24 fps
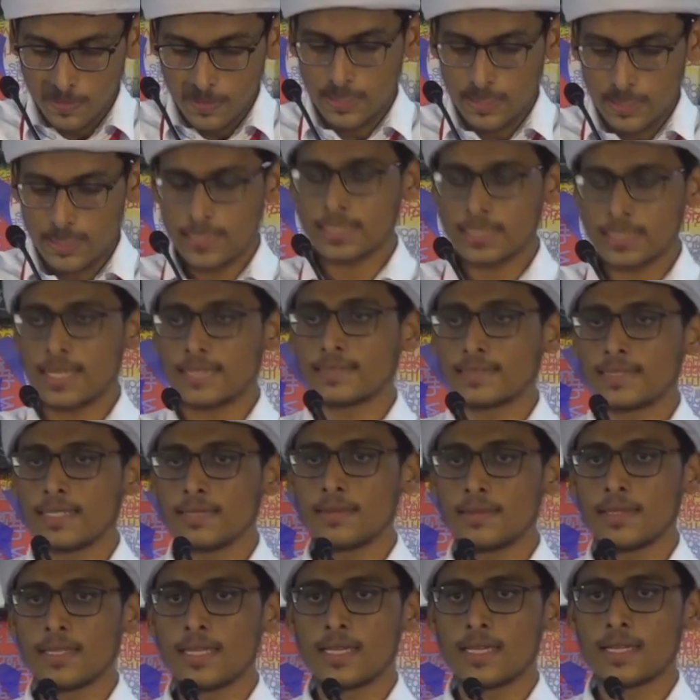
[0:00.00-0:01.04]
It is
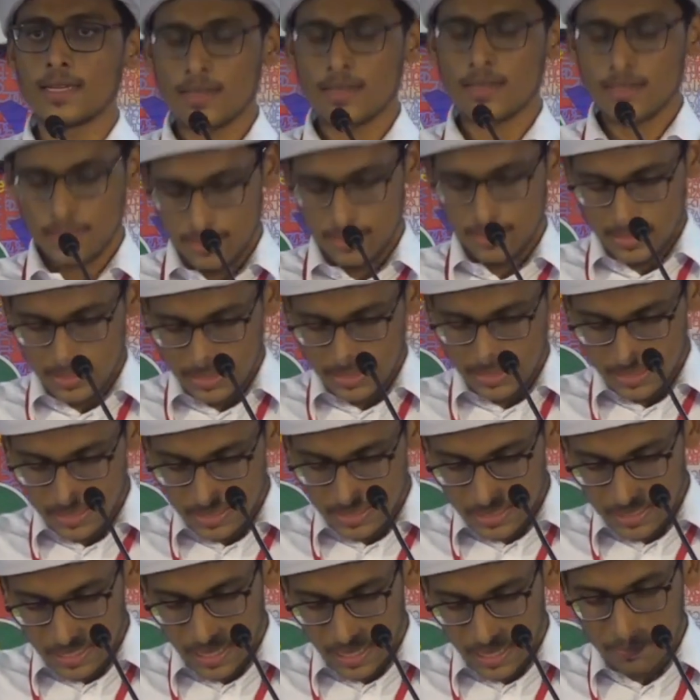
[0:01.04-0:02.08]
at-tanzir,
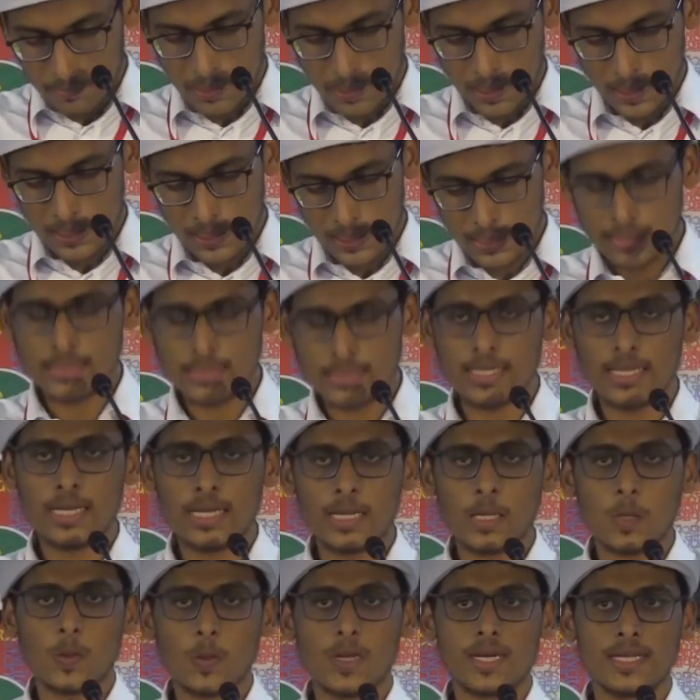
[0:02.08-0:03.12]

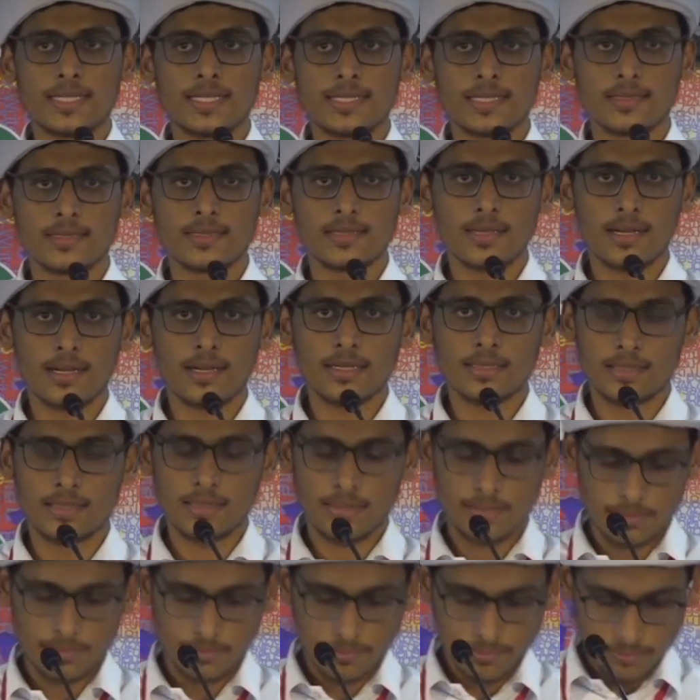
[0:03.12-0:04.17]
al-mawadda wal-istitrad.
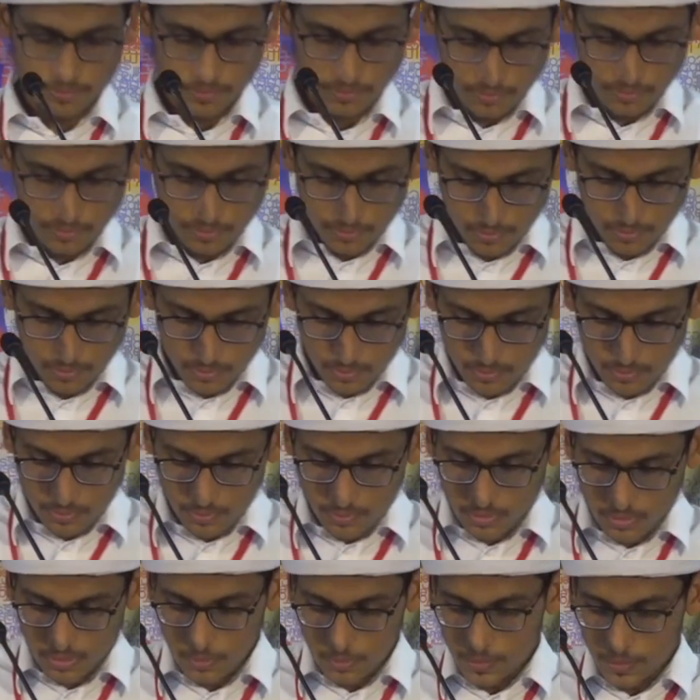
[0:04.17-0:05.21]

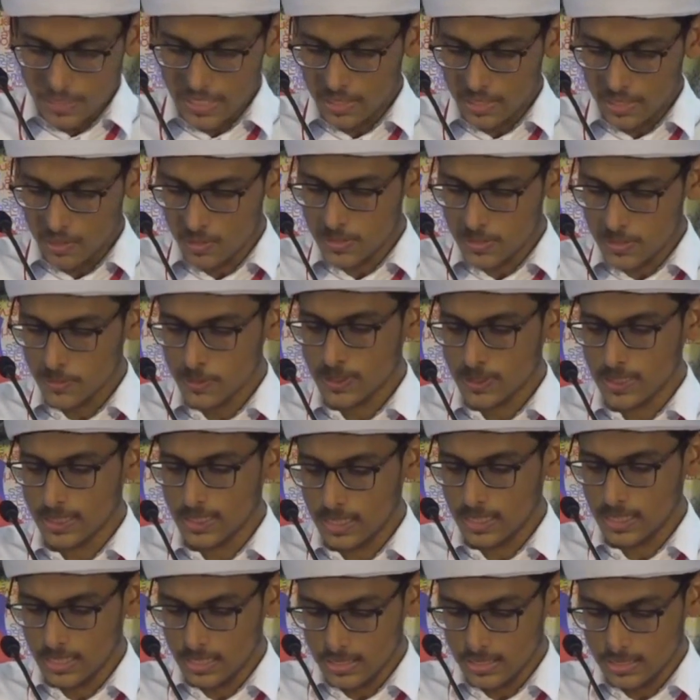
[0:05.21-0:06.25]
We can also
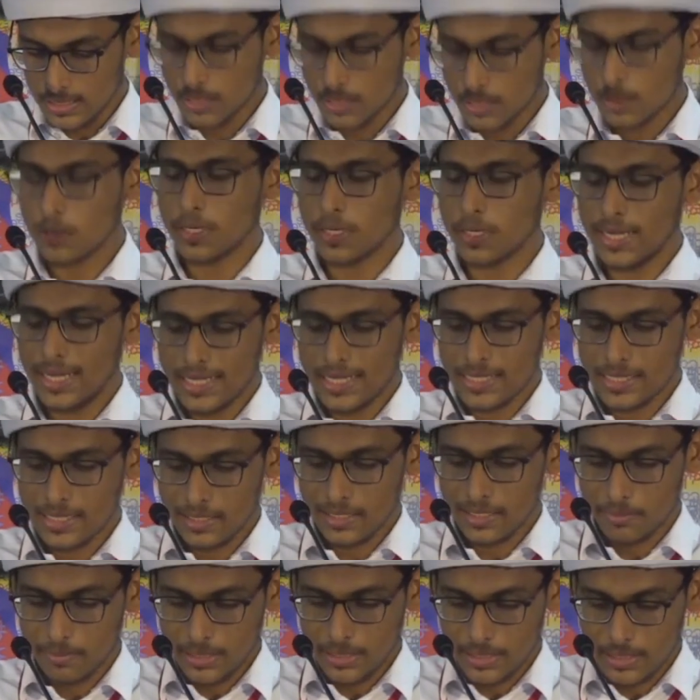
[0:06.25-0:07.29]
see the
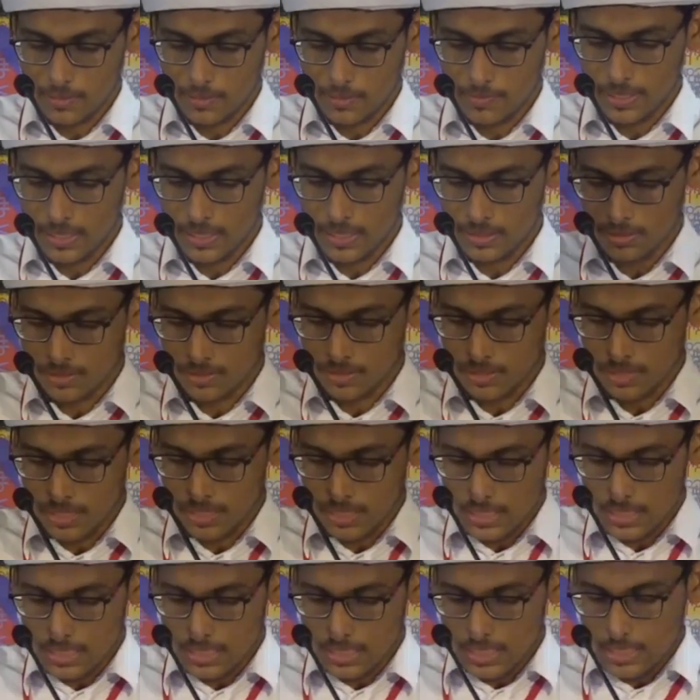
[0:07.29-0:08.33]
correlation between
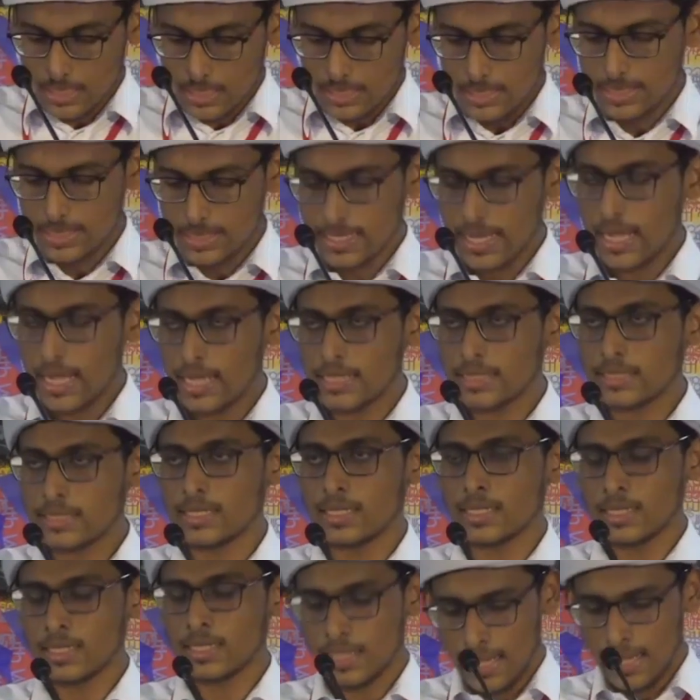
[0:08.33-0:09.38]
the
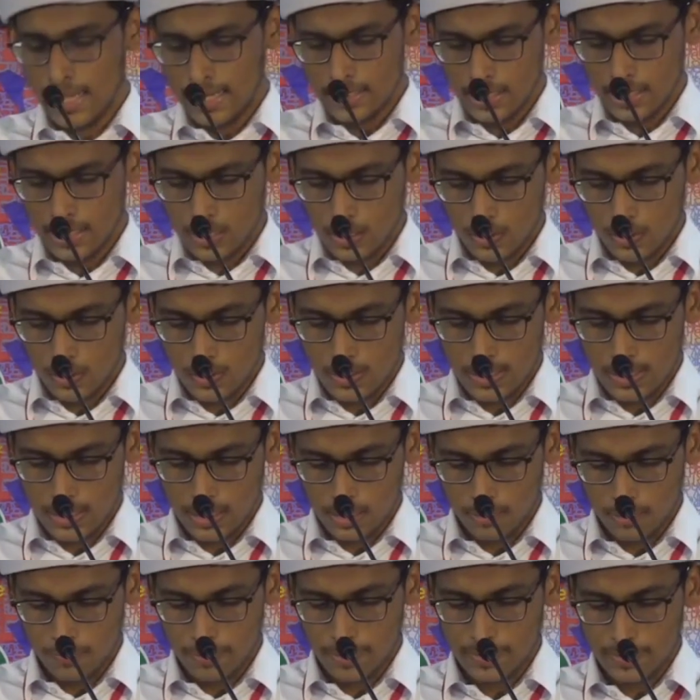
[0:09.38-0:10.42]
starting and the closing
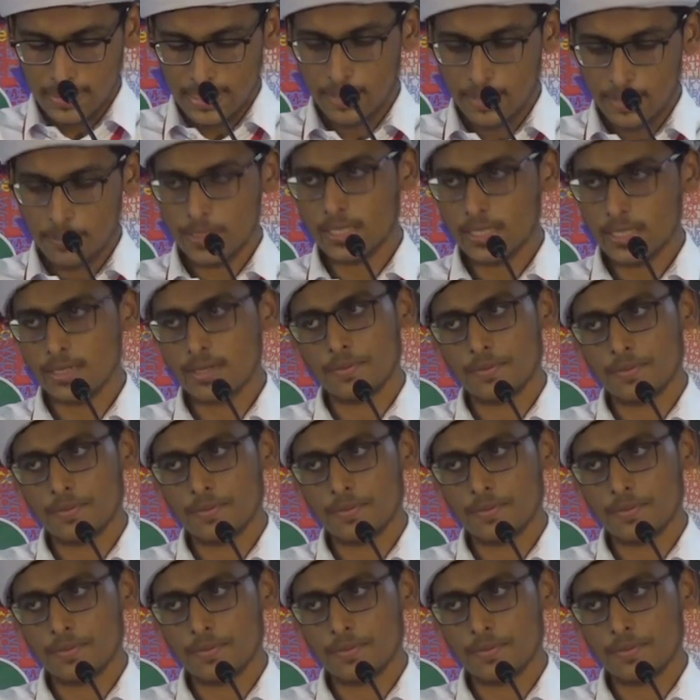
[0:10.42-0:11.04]
of a chapter.